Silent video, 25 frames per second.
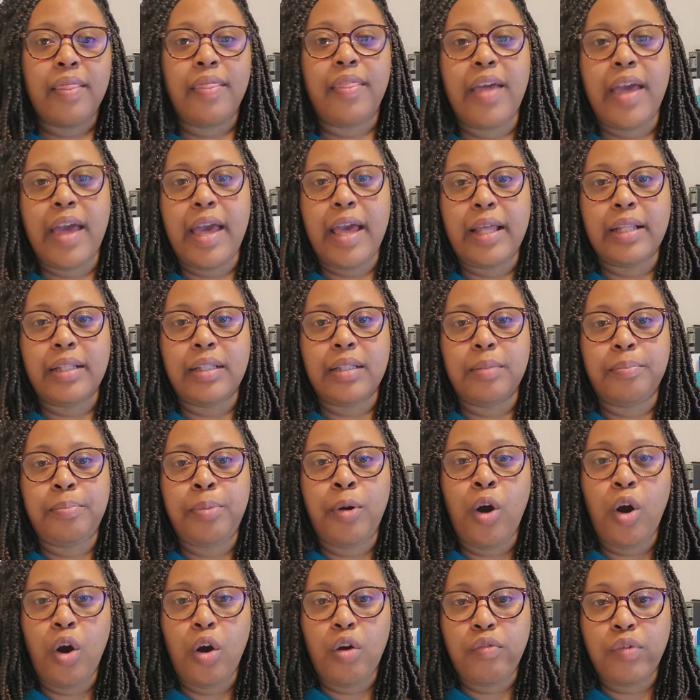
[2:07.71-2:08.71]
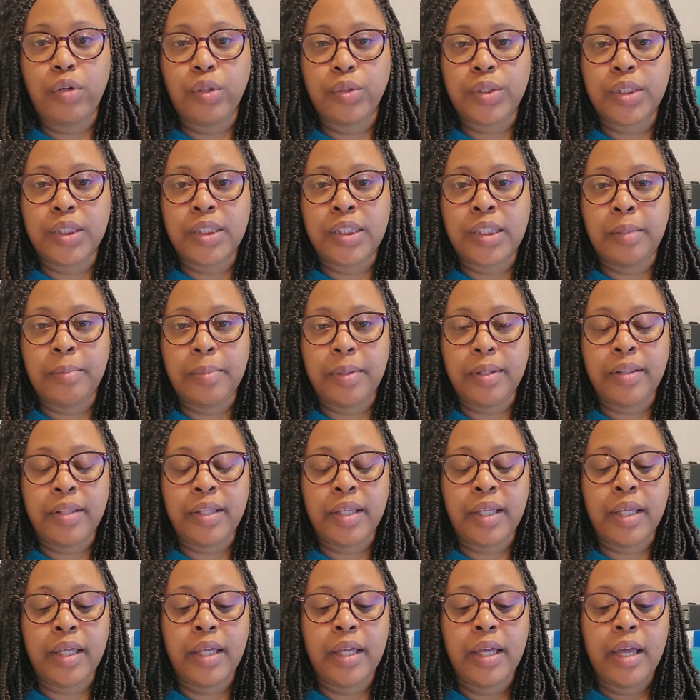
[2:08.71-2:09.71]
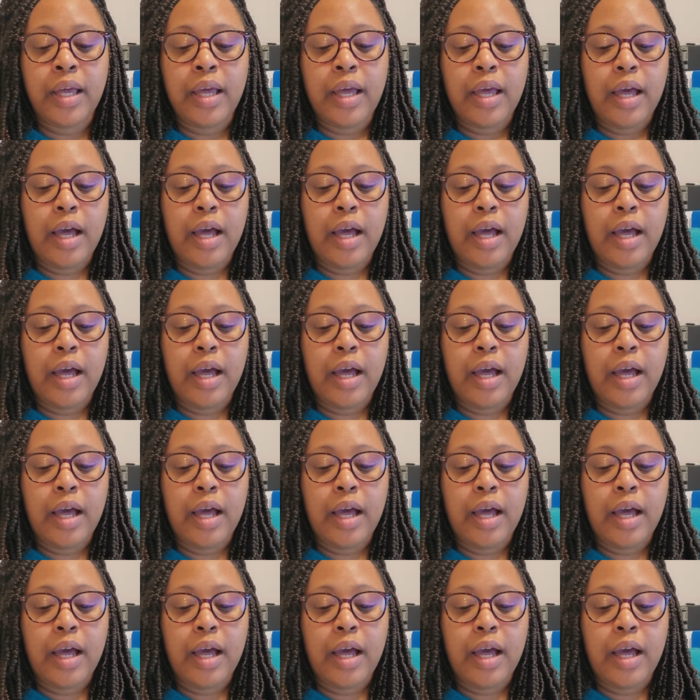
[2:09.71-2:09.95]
that Paul wrote to Timothy,